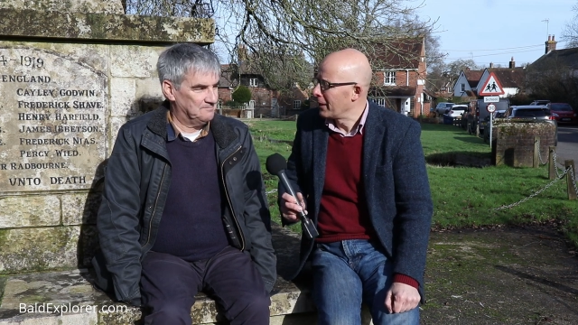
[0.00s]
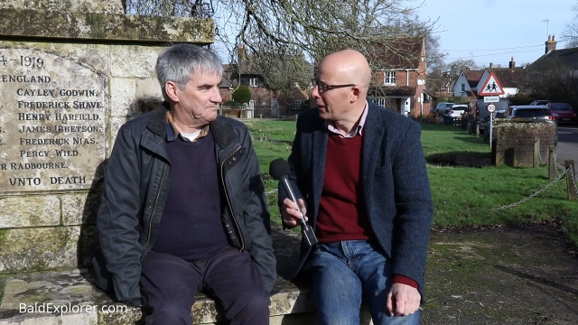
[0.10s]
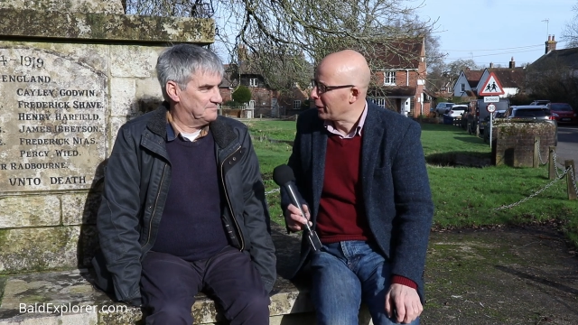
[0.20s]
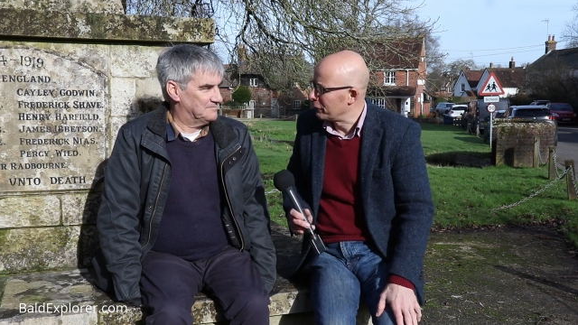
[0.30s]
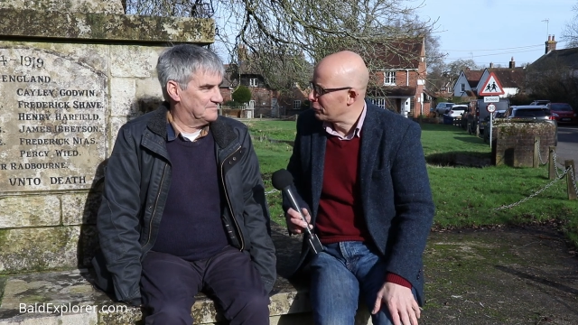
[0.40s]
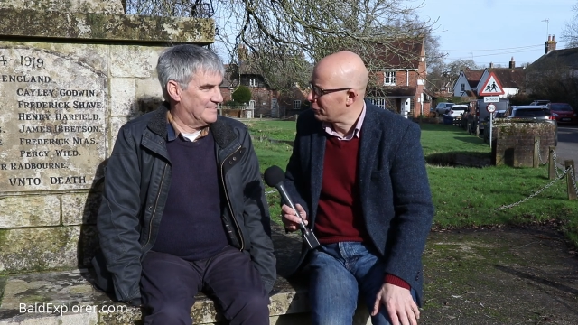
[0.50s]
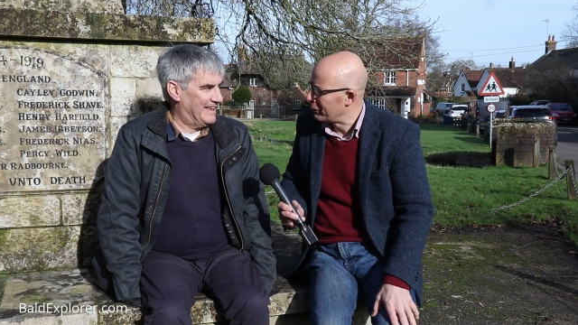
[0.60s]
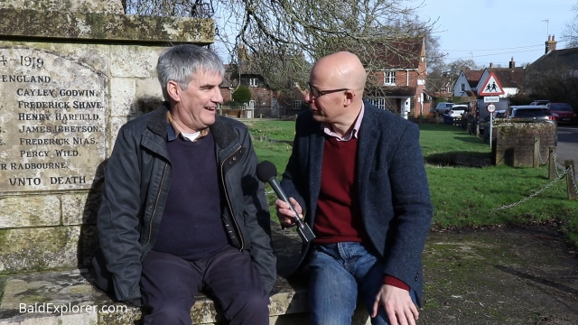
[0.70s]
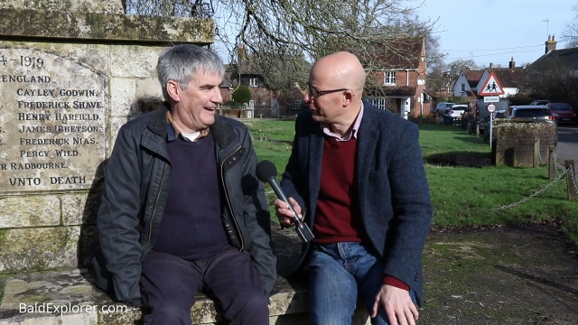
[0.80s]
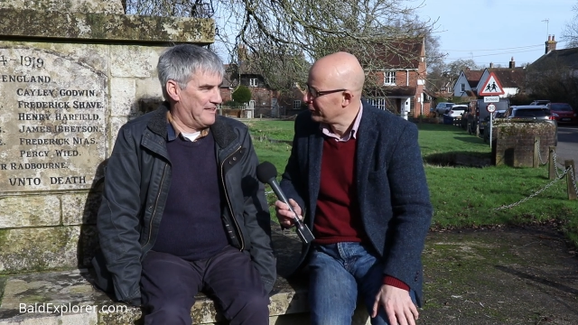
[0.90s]
Speaker 1: Hello,
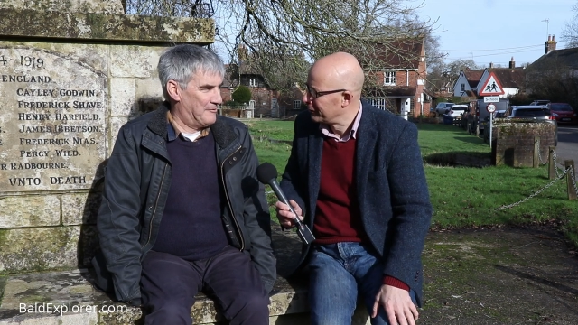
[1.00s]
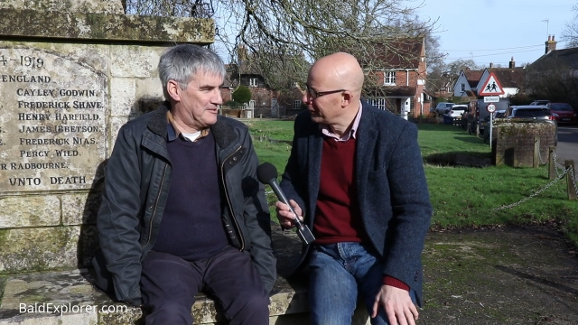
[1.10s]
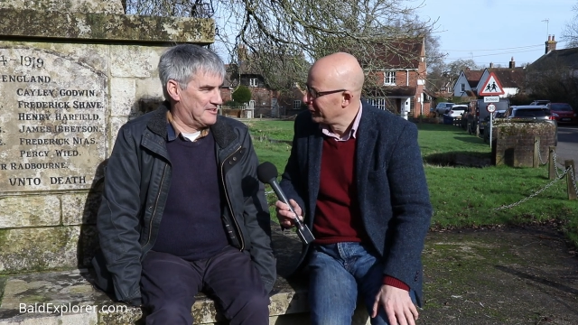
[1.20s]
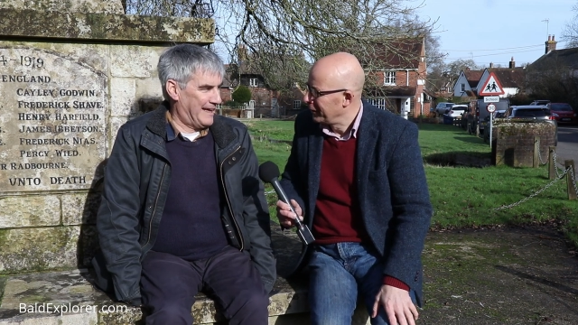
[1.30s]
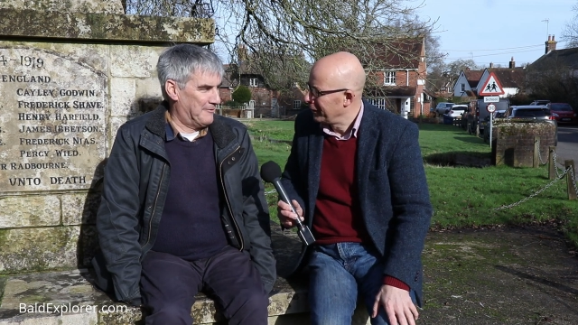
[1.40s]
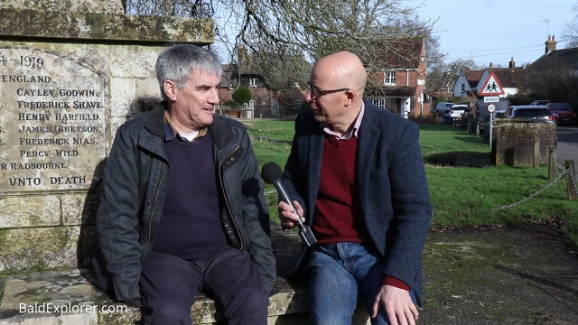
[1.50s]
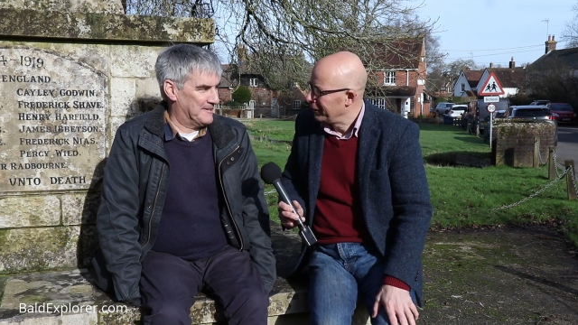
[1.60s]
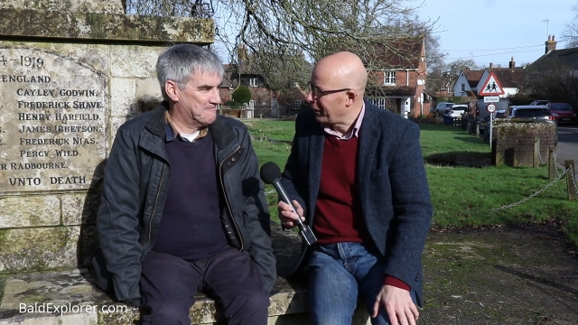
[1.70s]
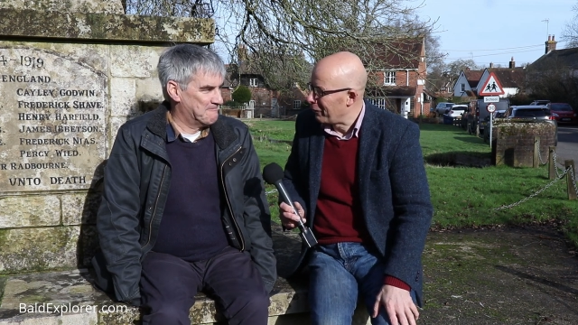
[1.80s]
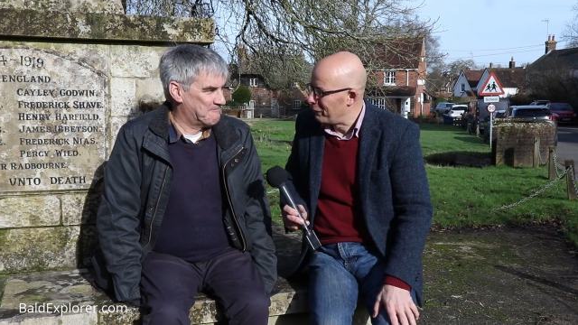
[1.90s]
Julian. Hi there, Richard. How are you?
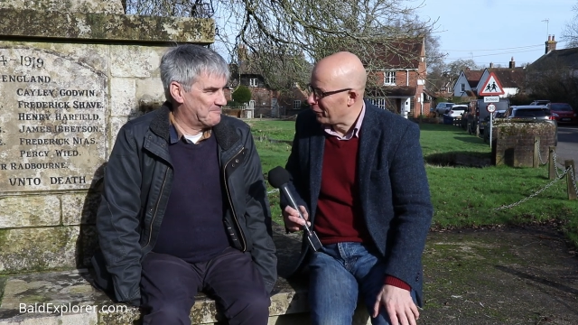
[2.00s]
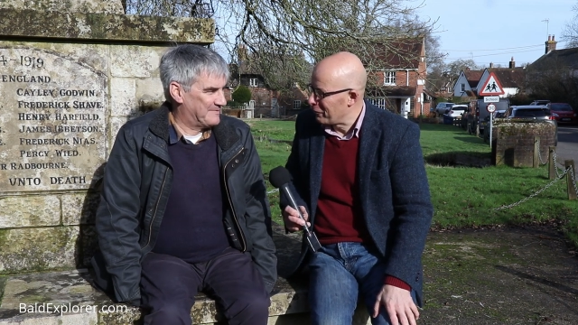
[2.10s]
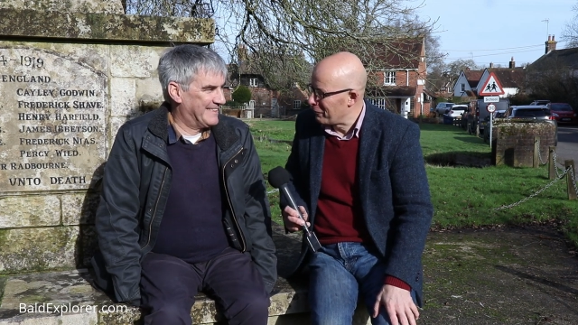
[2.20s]
I'm very